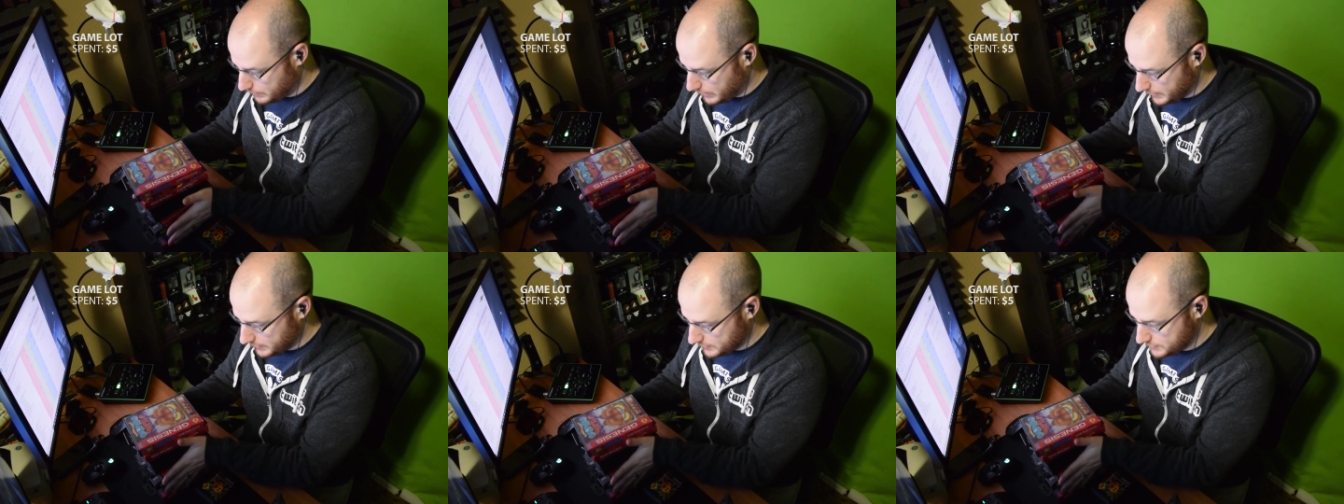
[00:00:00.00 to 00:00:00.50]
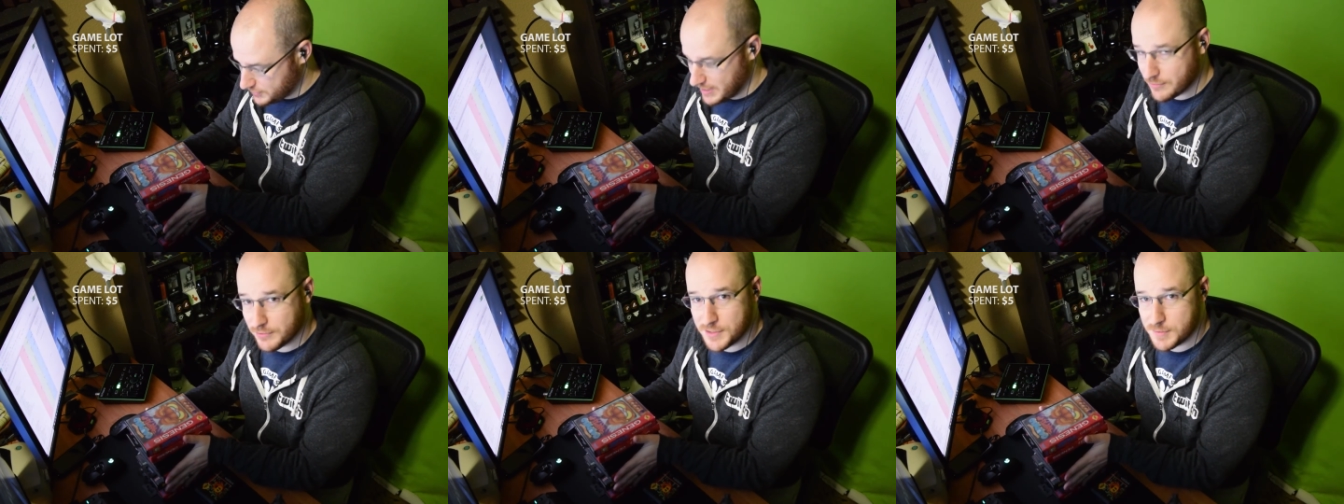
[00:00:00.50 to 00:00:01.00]
but
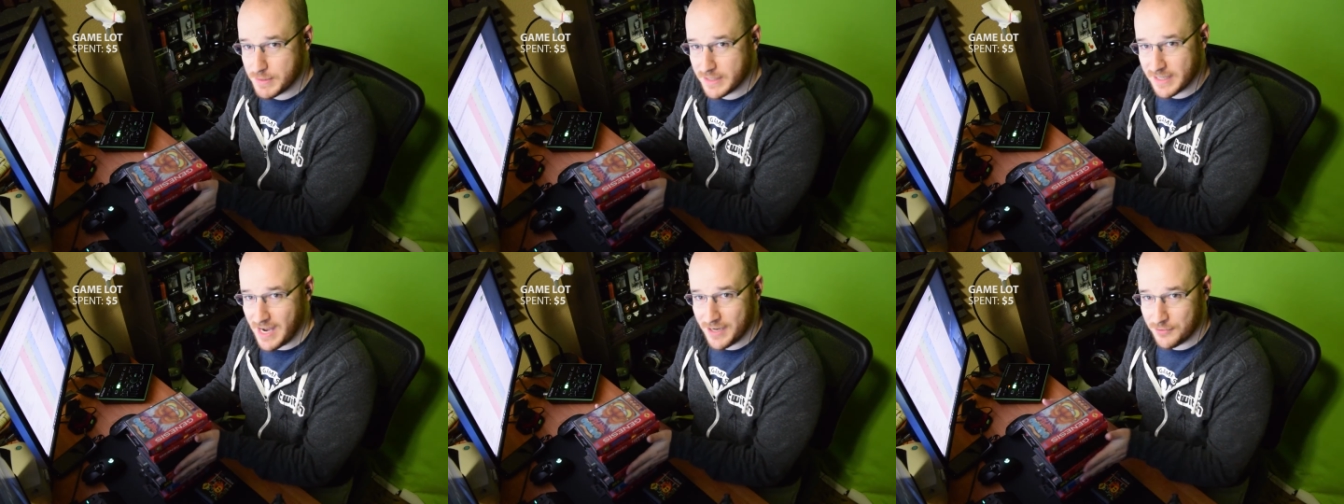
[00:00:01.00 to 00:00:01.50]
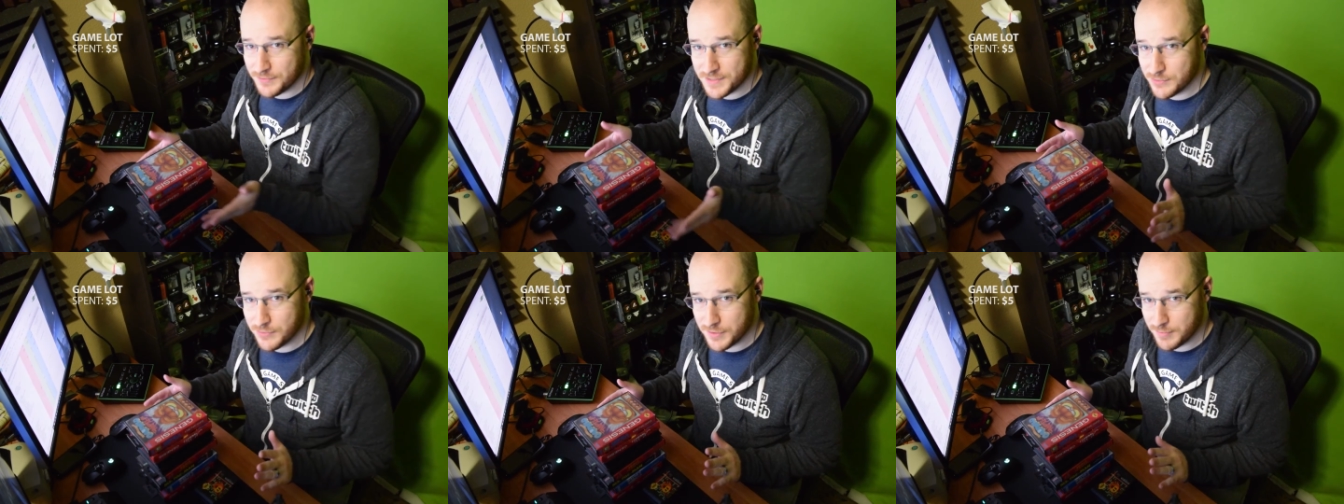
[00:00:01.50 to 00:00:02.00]
generally speaking, I don't
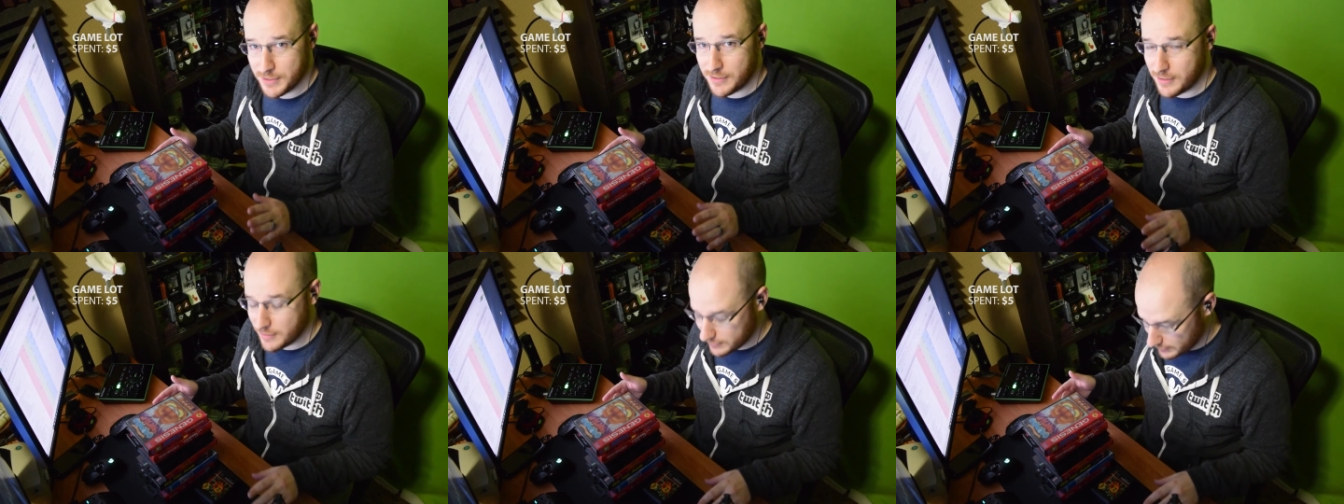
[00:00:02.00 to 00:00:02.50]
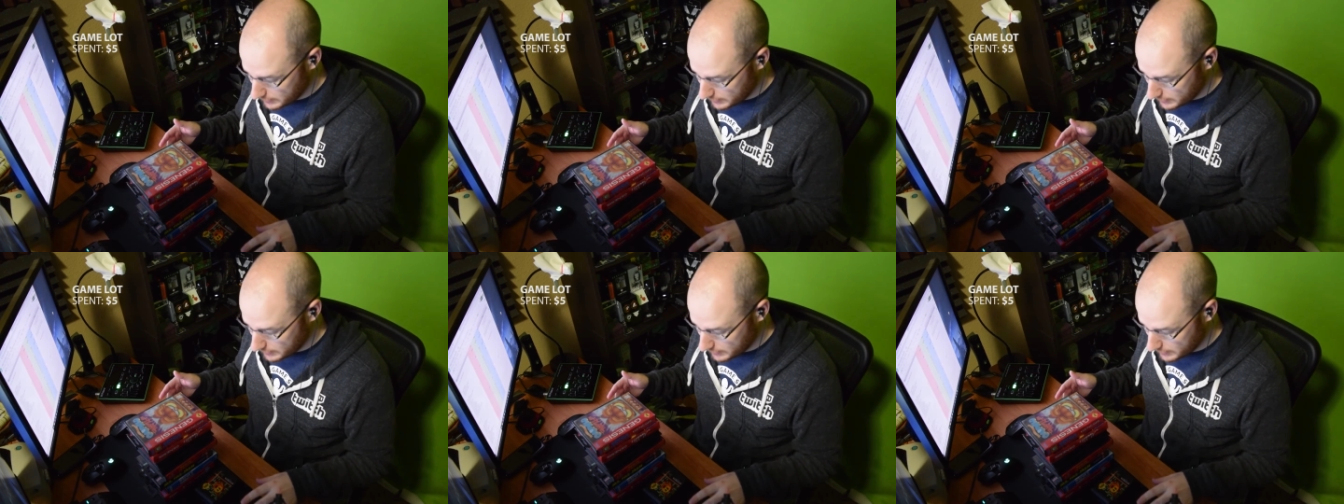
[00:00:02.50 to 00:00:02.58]
deal with them at all.